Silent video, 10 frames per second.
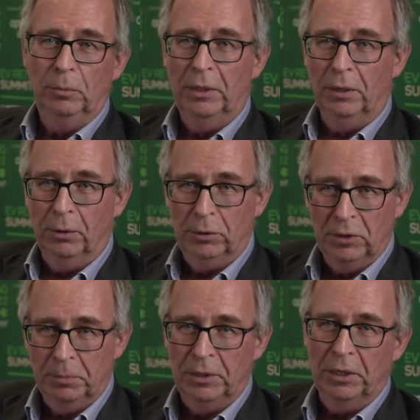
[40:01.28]
but it also has
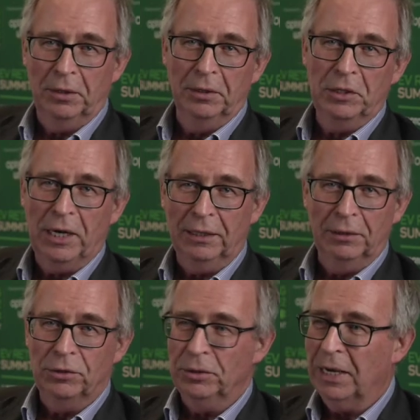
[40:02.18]
a particular
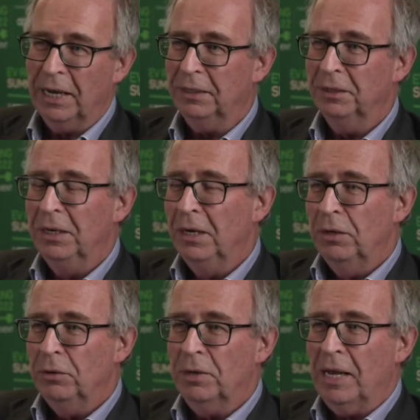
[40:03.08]
challenge. You
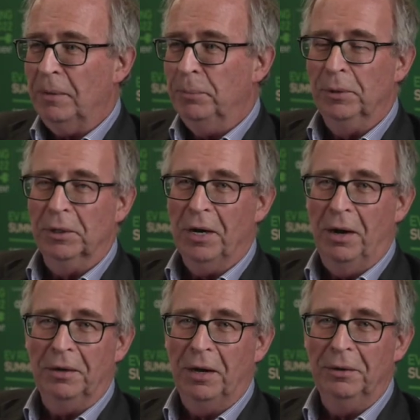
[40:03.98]
can't put a
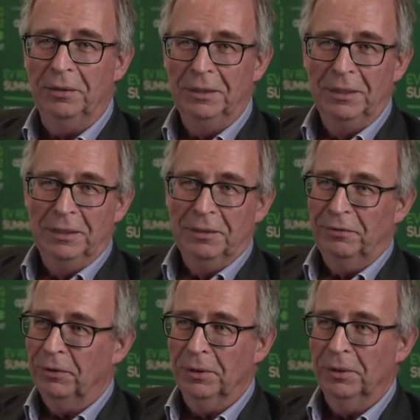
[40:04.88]
car out
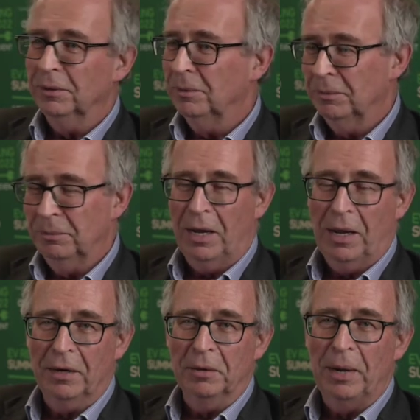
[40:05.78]
for
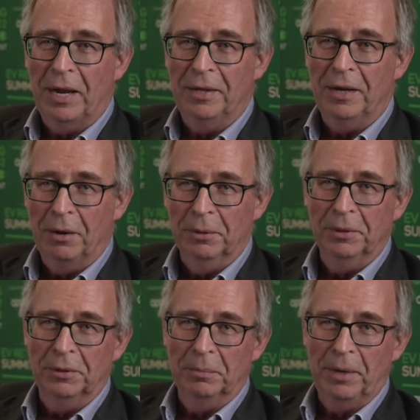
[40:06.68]
hire by the
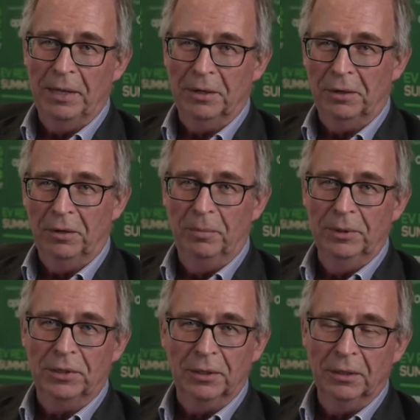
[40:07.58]
hour or by the
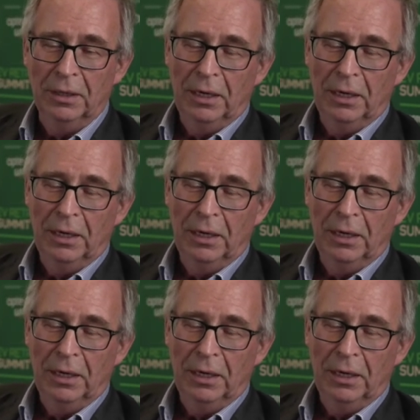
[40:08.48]
kilometre